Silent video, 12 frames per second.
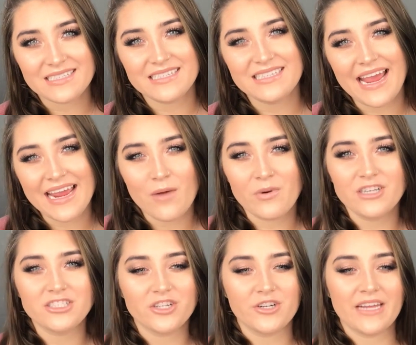and today I wanted
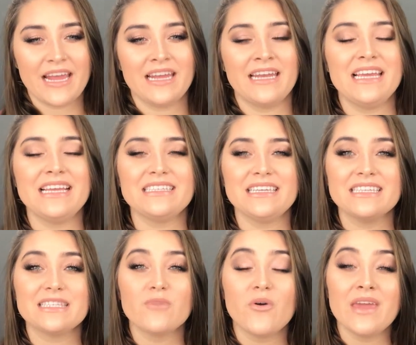to create an easy
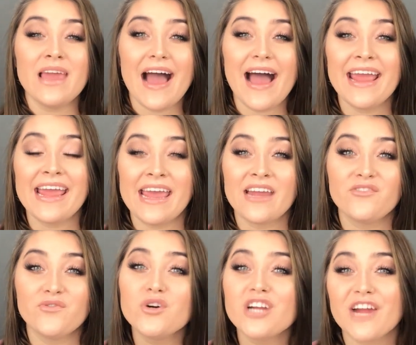smoky eye and
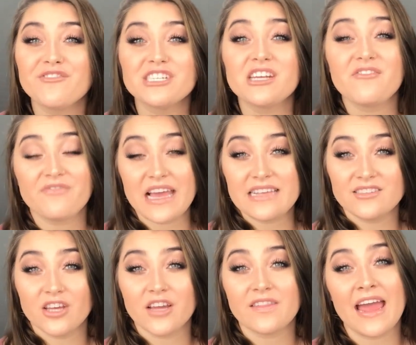full coverage face
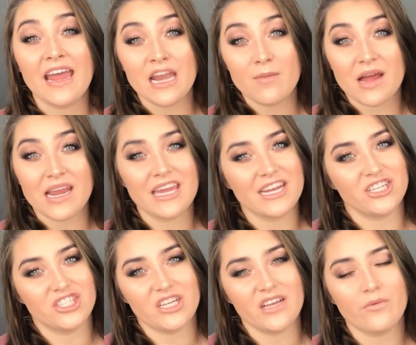look that anybody can
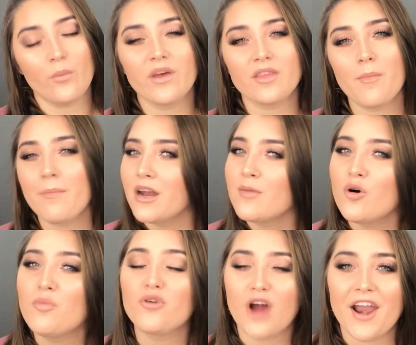achieve with
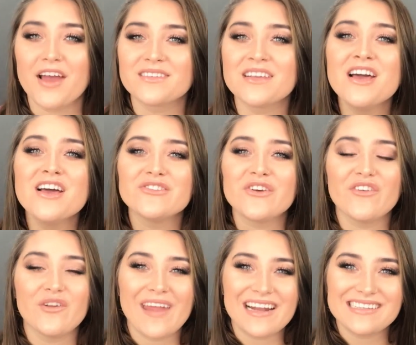minimal products. So if
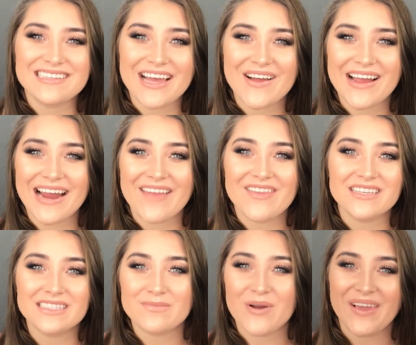you'd like to see how I got
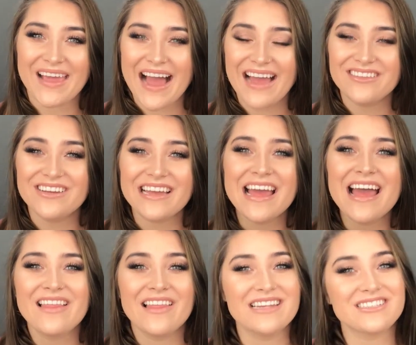this smoky eye look,
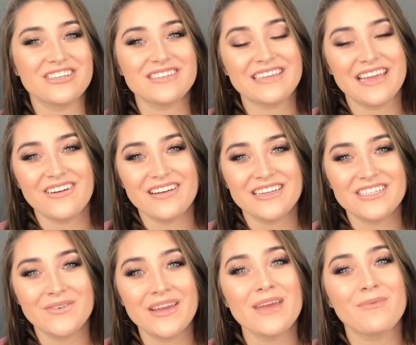let's just get on
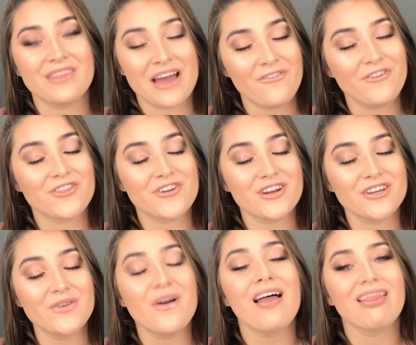into it, and without further
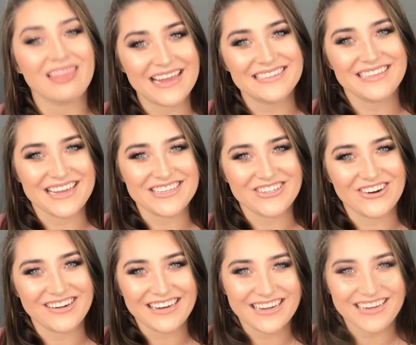ado, let's get
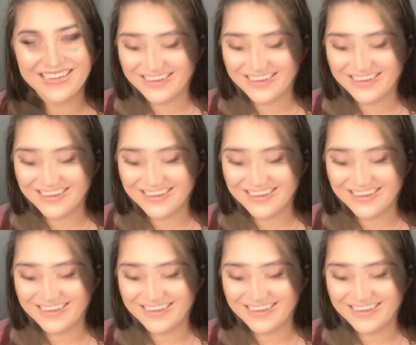started.